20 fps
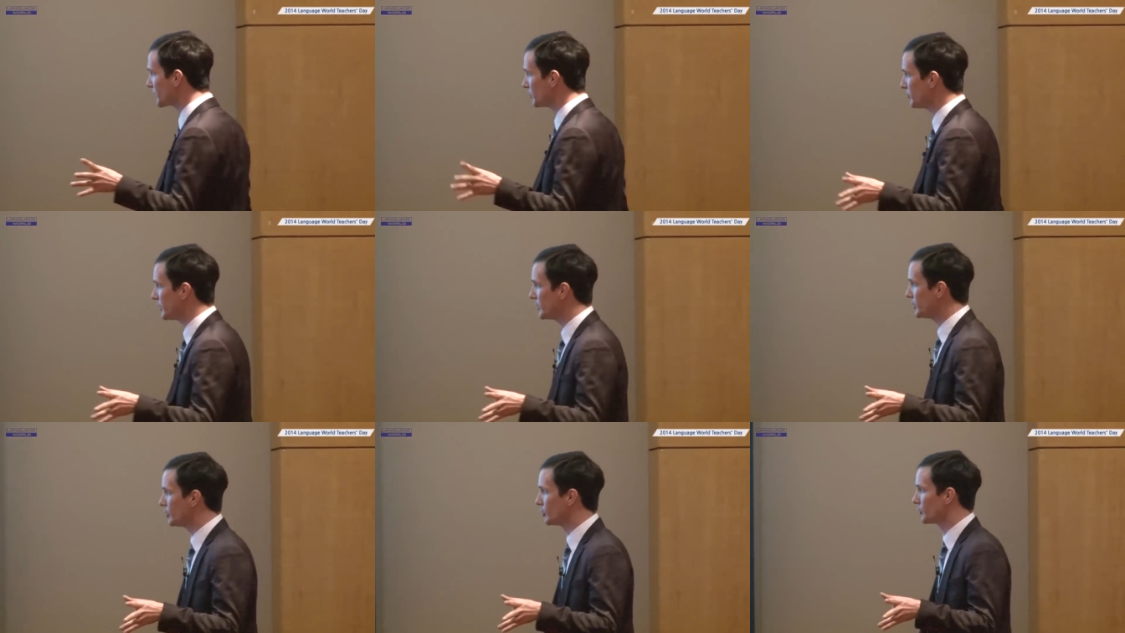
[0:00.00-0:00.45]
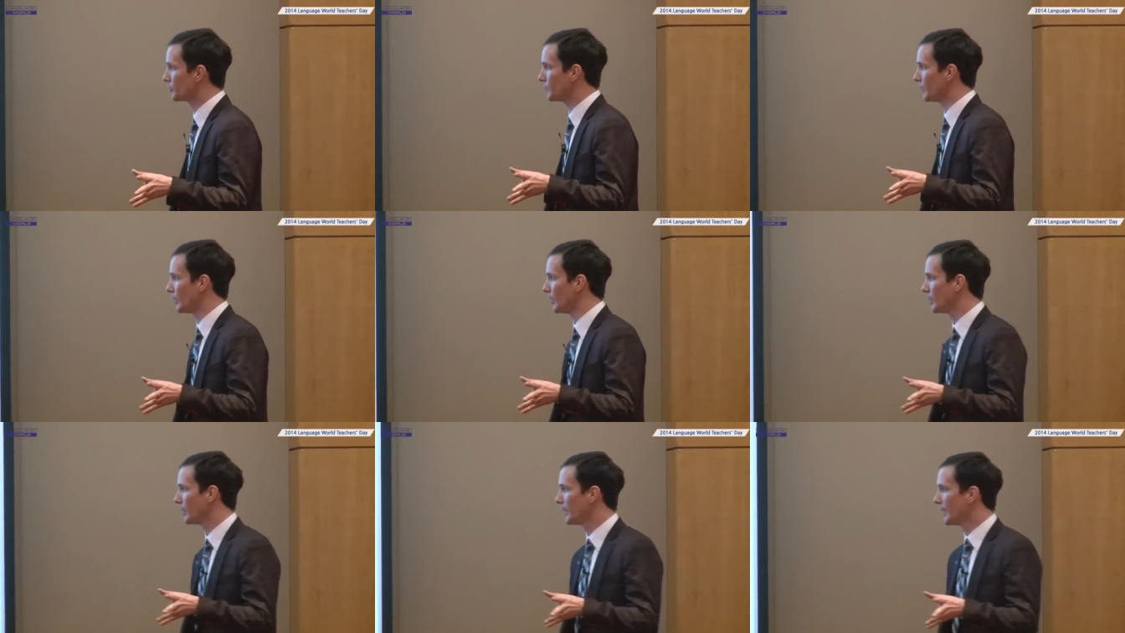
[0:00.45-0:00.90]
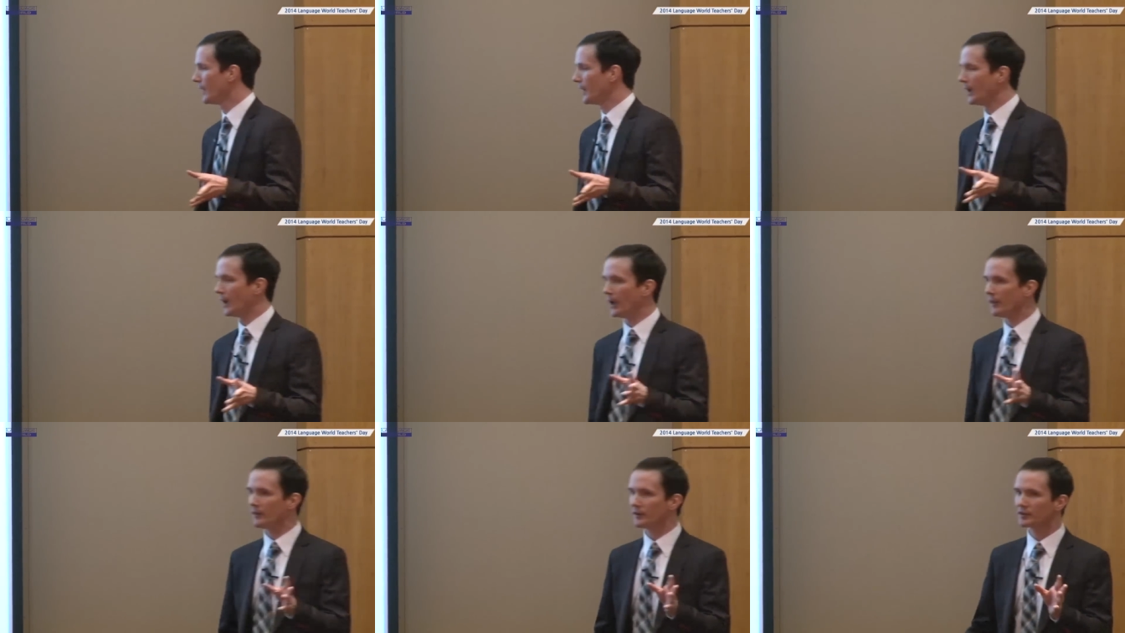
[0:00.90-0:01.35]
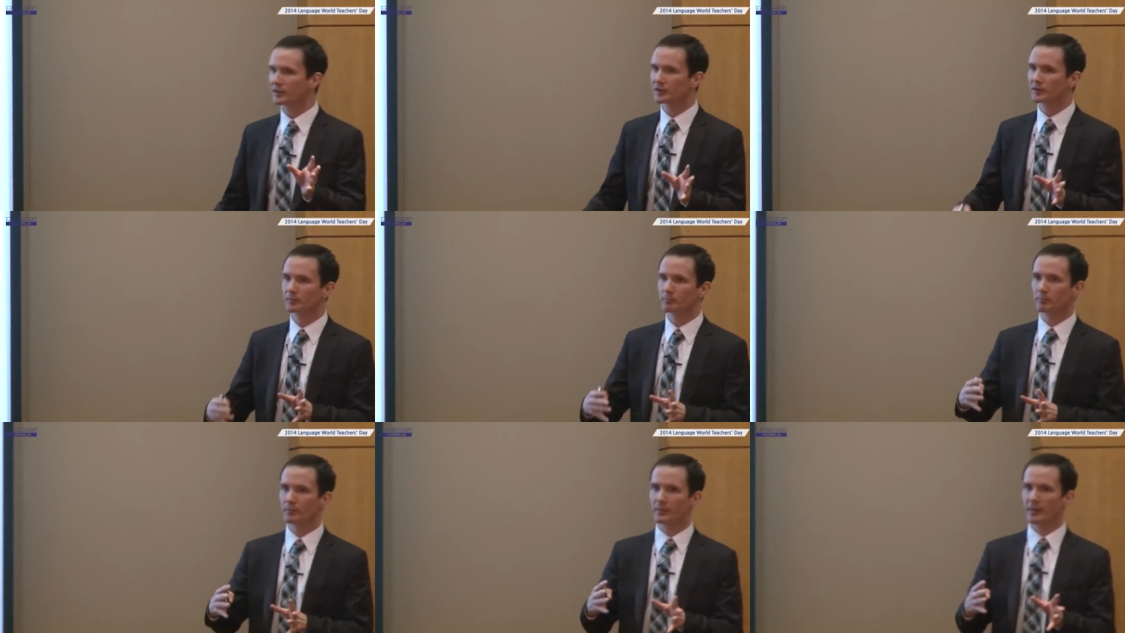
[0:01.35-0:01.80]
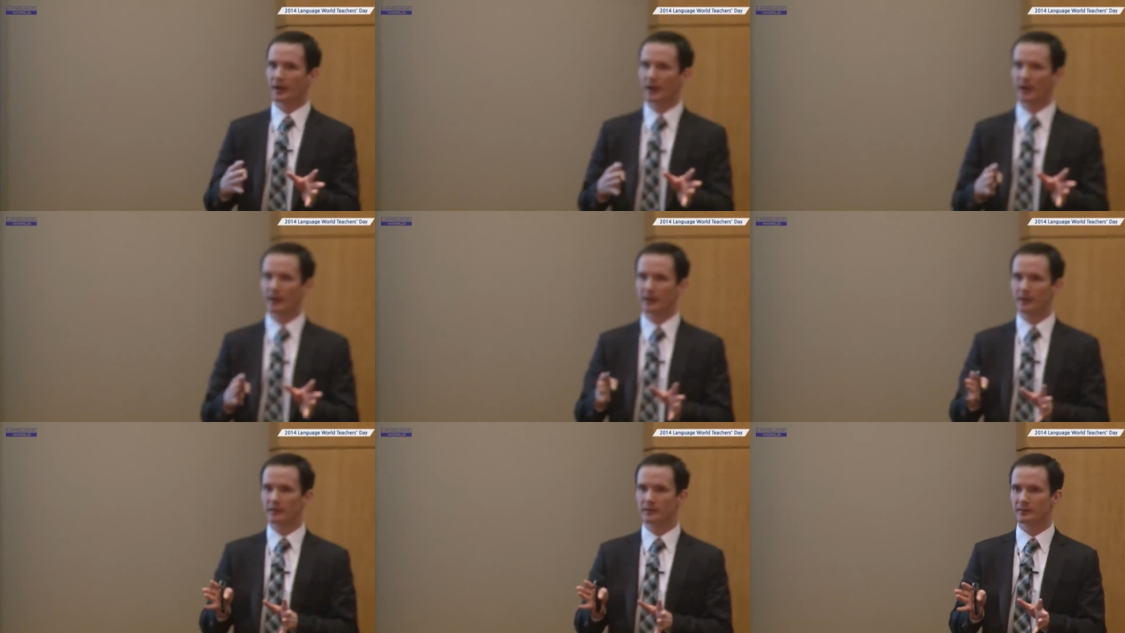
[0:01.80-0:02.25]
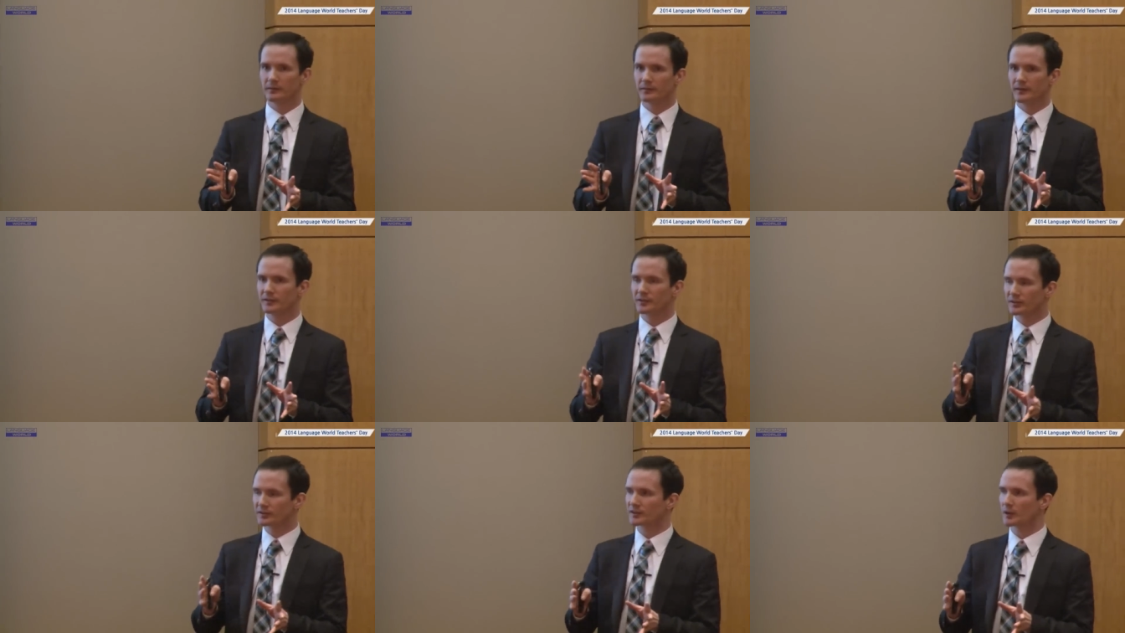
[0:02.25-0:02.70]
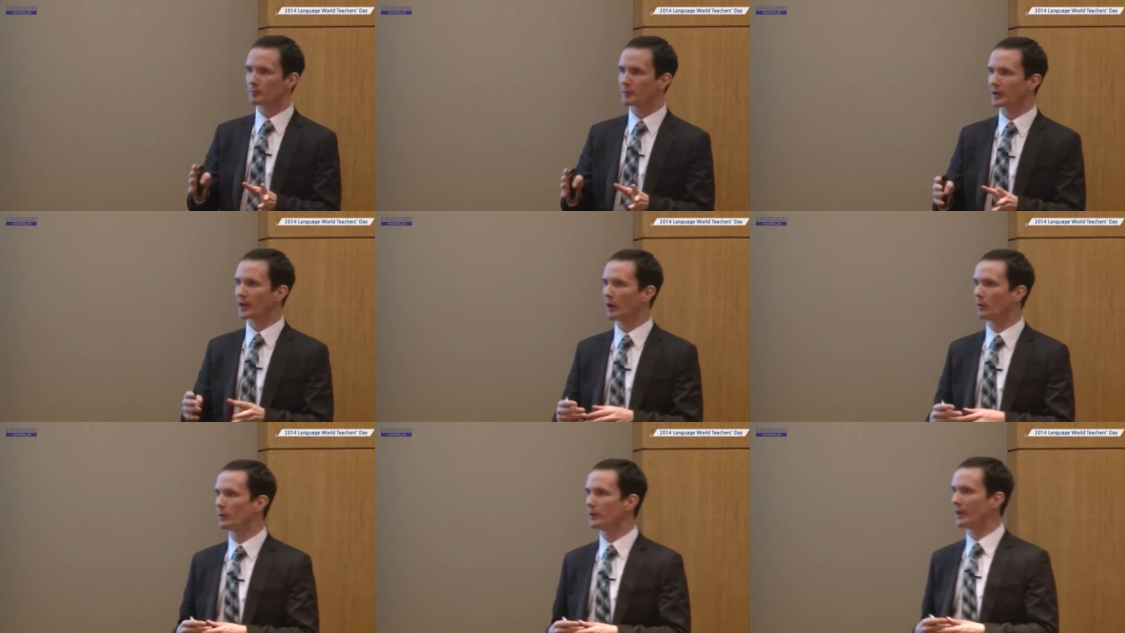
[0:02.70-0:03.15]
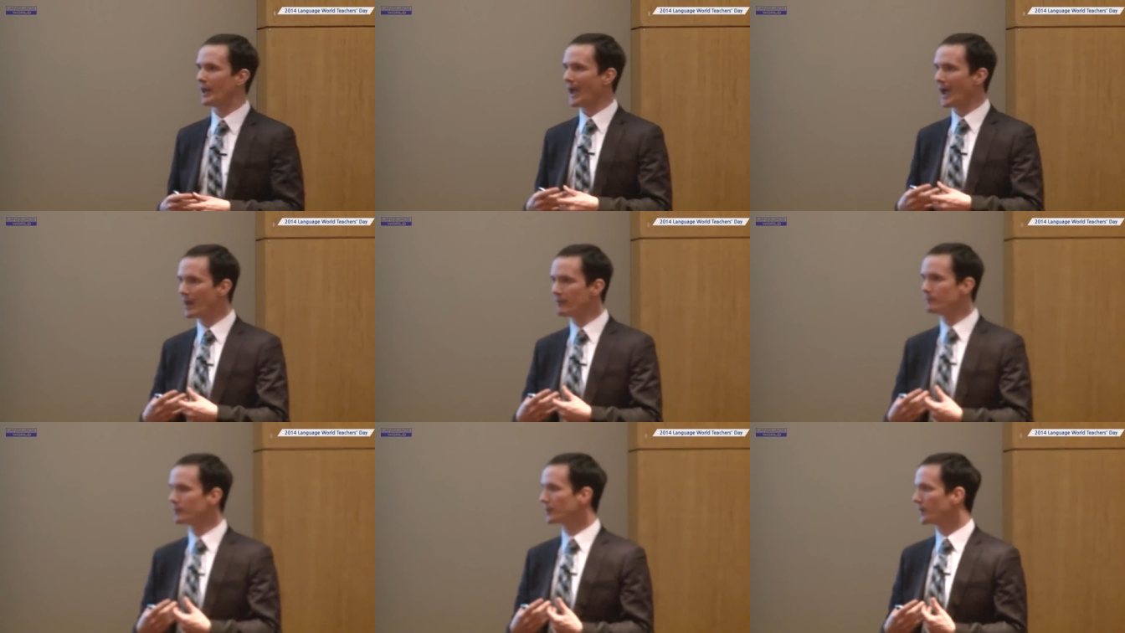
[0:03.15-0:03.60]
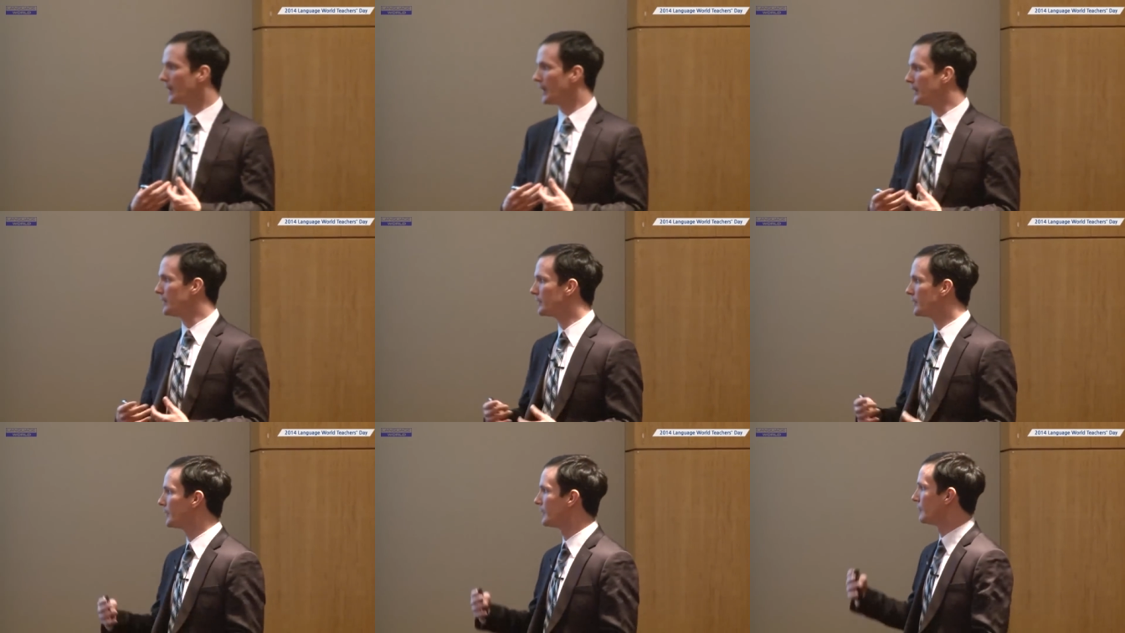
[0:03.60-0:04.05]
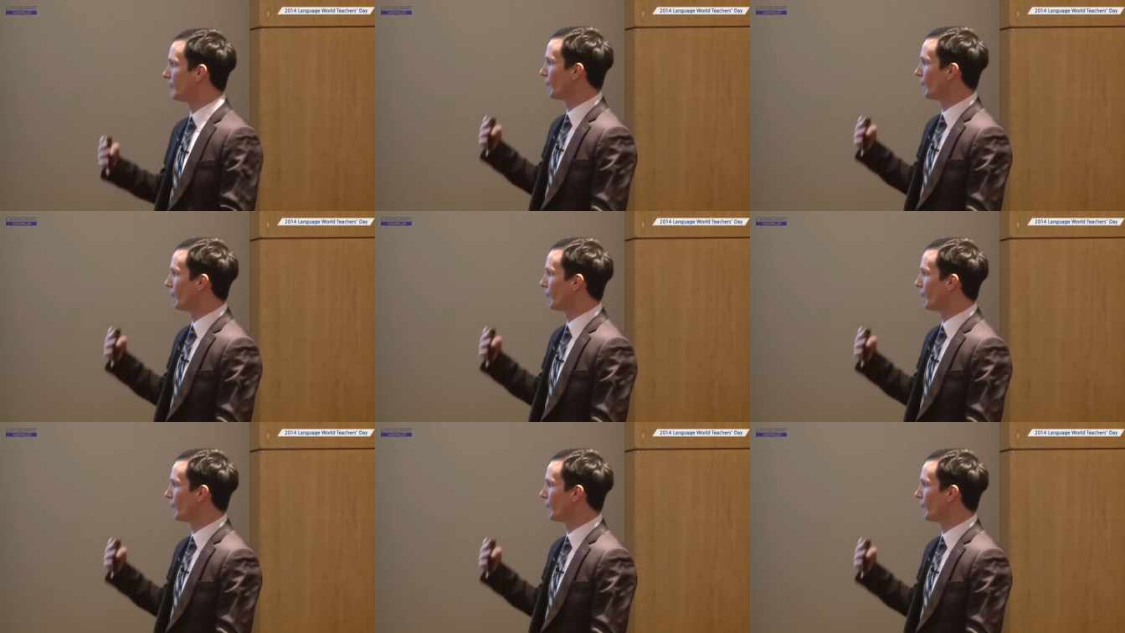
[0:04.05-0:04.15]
can be useful. And this is something I would advocate.